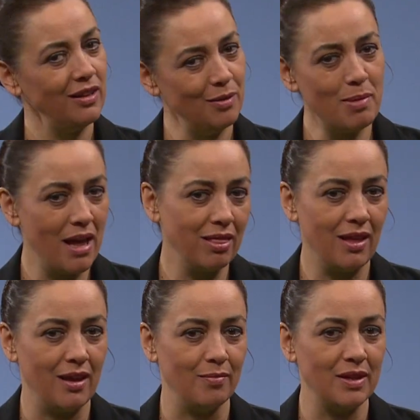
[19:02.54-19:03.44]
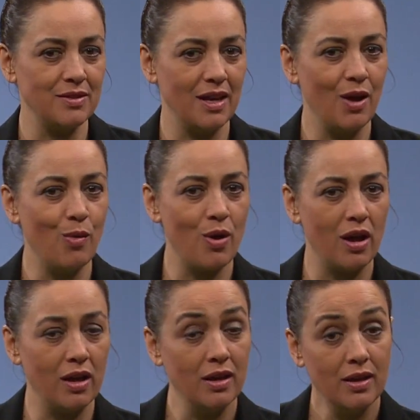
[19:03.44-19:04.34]
in Bethlehem, the
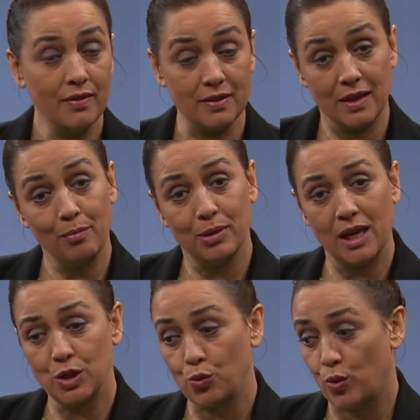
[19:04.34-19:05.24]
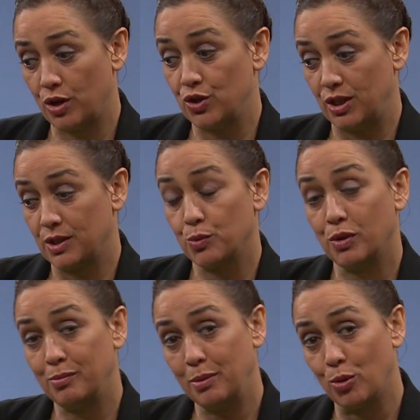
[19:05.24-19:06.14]
same place where Jesus will
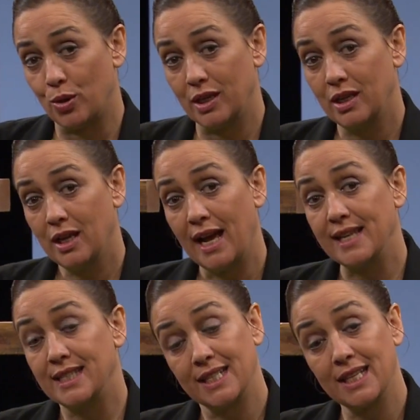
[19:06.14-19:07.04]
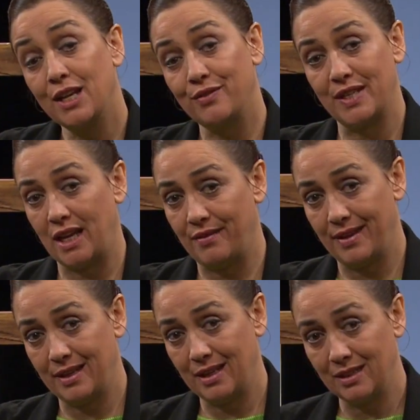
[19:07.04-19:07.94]
be born as the son of
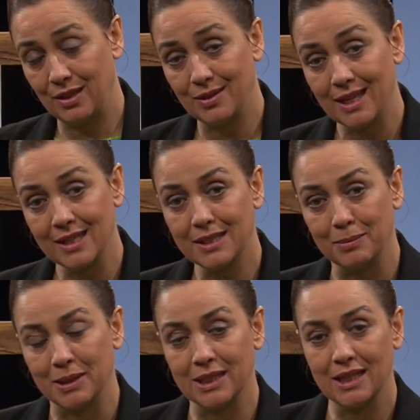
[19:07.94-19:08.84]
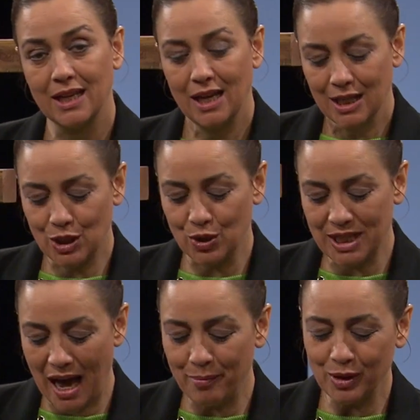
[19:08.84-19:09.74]
David in the New Testament. So
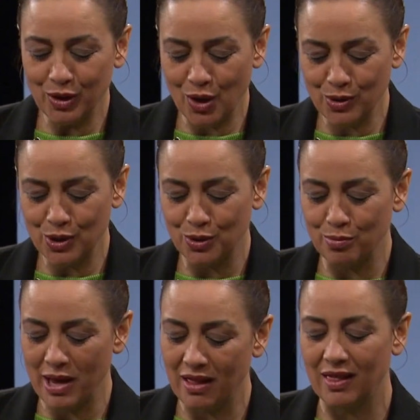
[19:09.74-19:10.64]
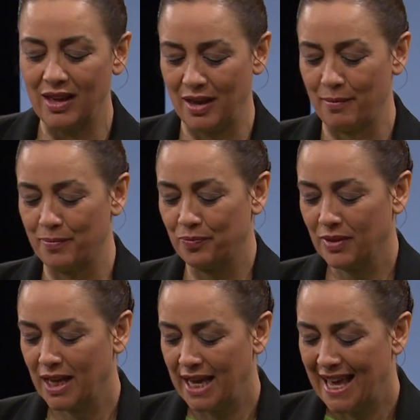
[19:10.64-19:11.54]
Samuel goes to Bethlehem,
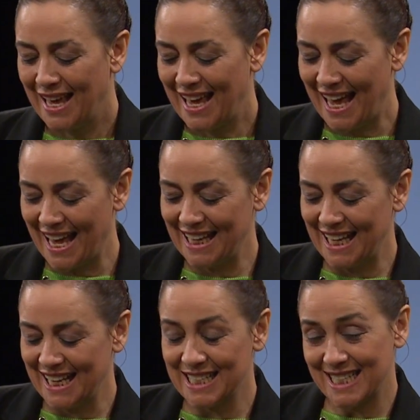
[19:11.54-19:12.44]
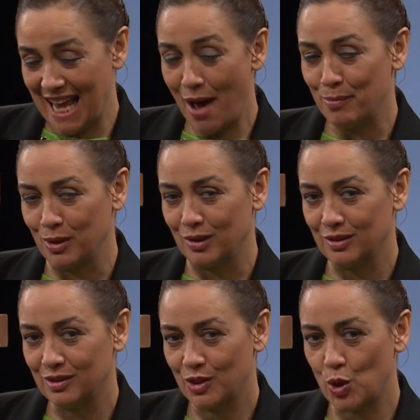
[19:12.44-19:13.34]
and it is Samuel
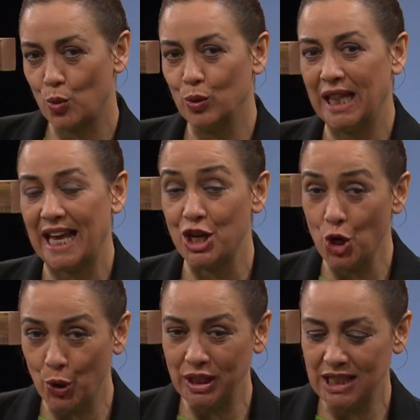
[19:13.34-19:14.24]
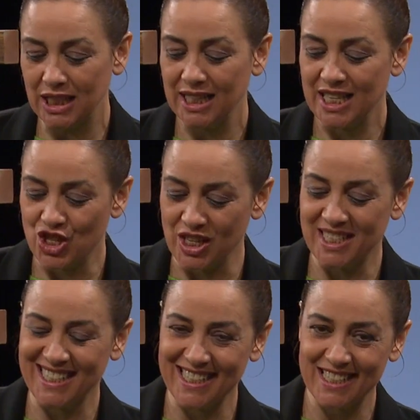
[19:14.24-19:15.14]
who will anoint
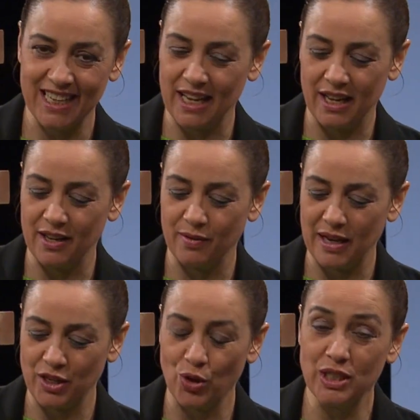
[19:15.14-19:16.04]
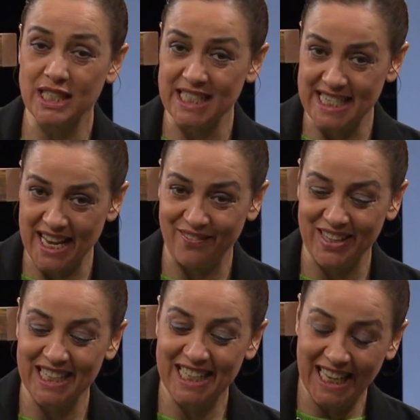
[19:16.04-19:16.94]

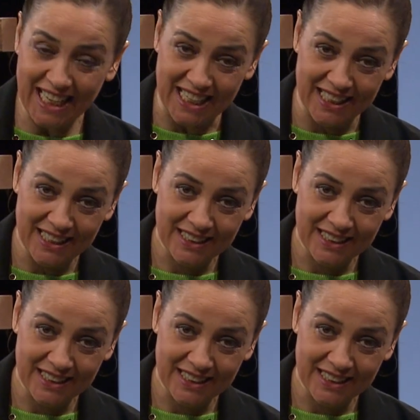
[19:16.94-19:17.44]
David king.